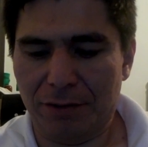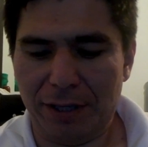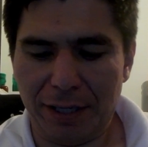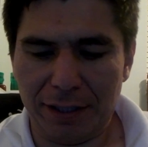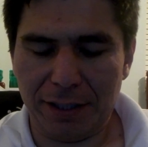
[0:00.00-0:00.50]

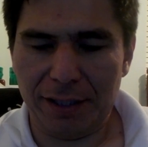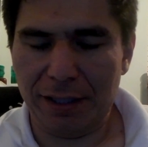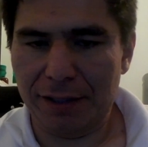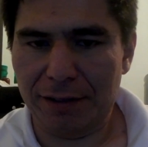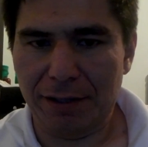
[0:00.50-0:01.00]
aka
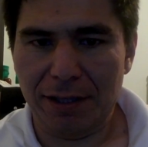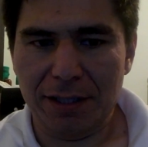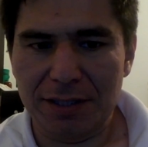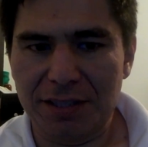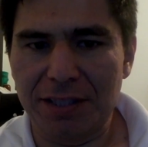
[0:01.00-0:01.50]

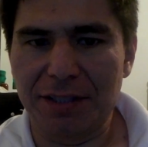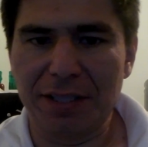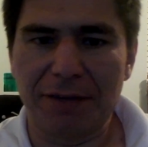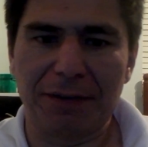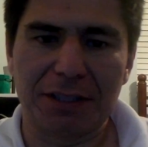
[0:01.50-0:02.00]

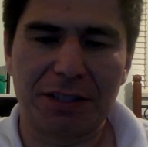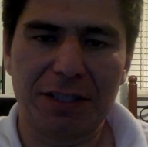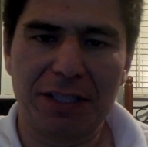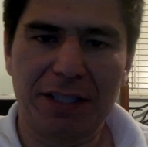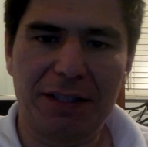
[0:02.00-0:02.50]

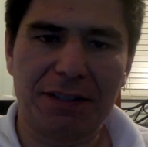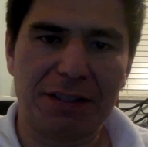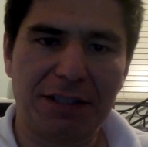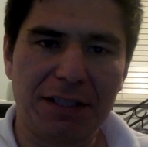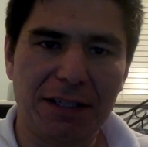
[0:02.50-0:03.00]

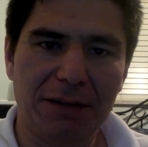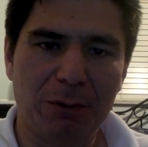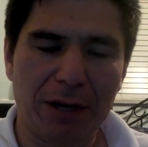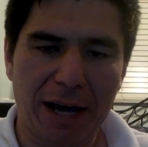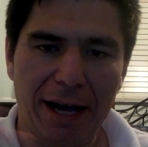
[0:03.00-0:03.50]
CTFxC
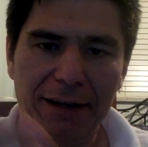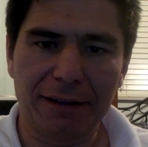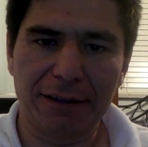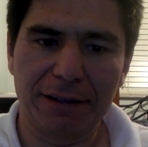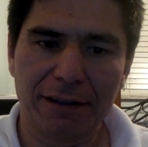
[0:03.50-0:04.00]
with Ali,
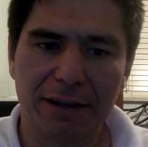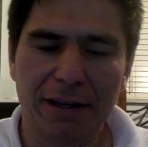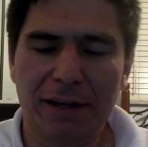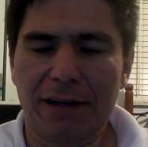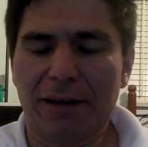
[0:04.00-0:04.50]

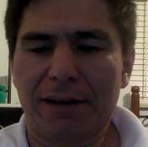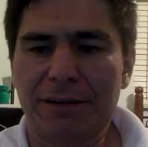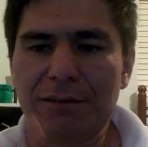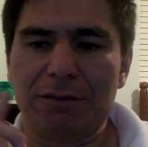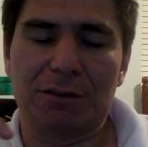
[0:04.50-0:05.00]
and
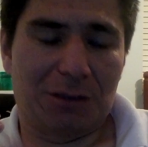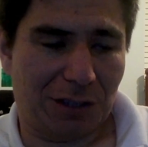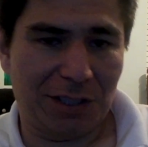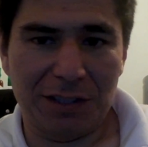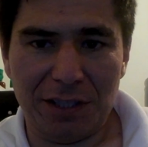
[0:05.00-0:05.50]
you know,
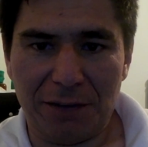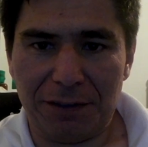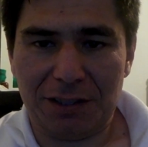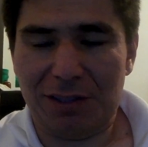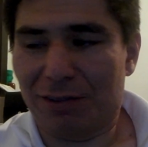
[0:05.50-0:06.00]

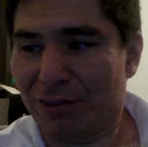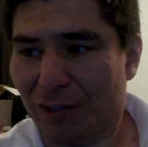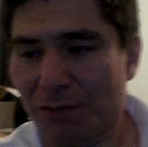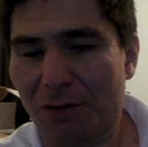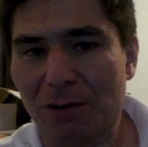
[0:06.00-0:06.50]
CTFx,
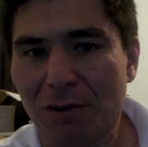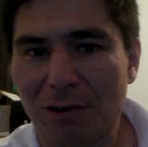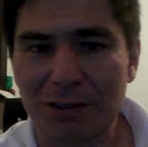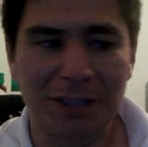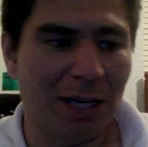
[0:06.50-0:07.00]
like, for a
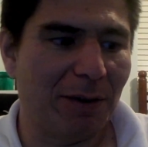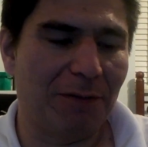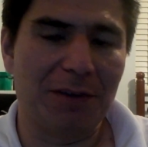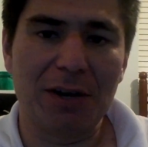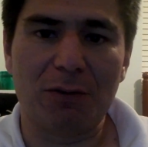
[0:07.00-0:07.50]
long time
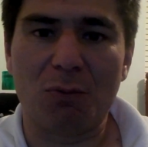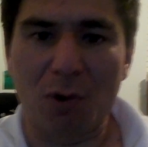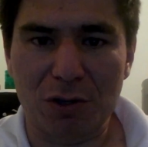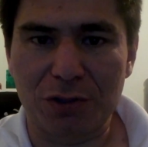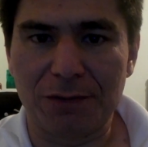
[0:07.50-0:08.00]
I've never
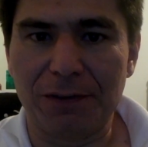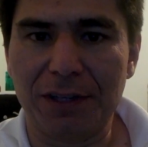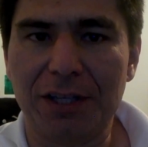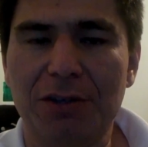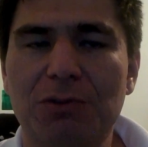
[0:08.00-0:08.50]
watched a
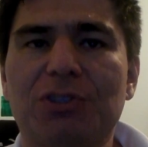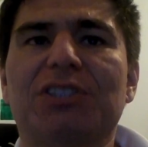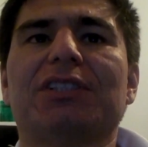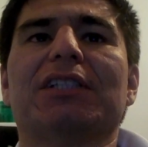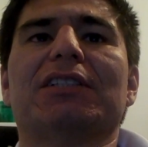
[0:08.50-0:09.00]
video
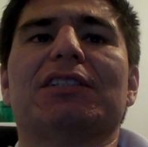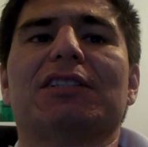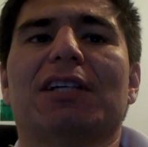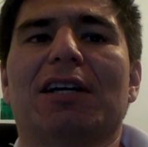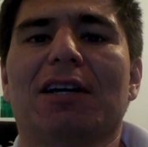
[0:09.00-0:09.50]

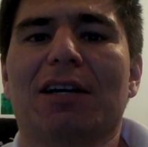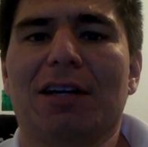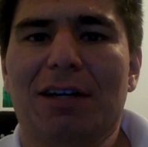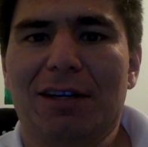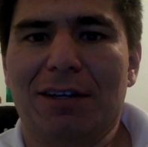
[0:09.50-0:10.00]
since,
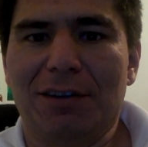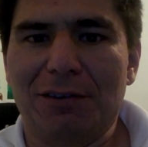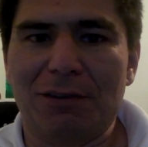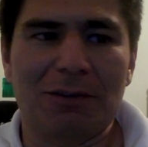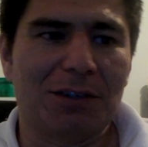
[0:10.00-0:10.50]
you
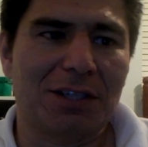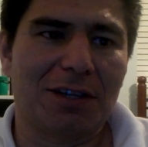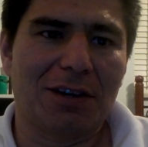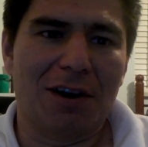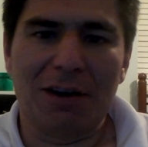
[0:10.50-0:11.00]
know, the
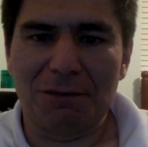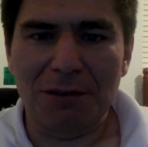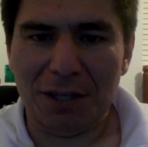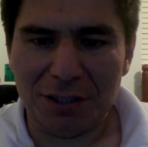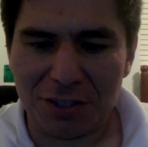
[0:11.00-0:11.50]
hot
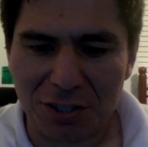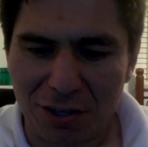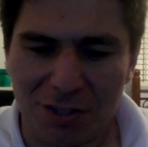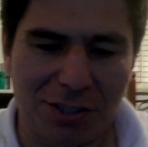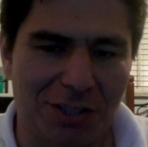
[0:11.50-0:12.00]
fucking
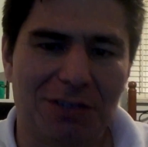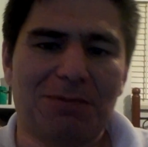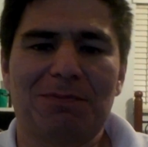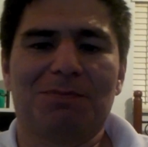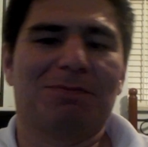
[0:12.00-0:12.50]
sauce
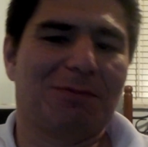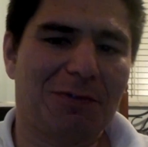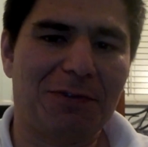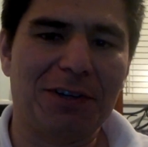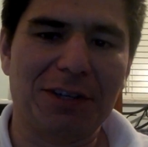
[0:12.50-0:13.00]

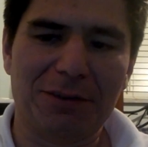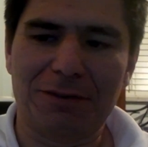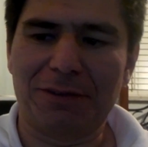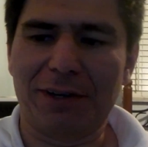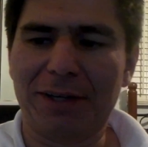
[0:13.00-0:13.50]
video,
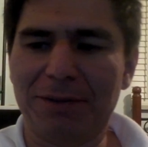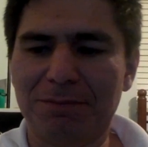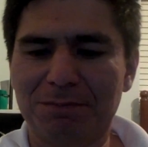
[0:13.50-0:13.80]
right?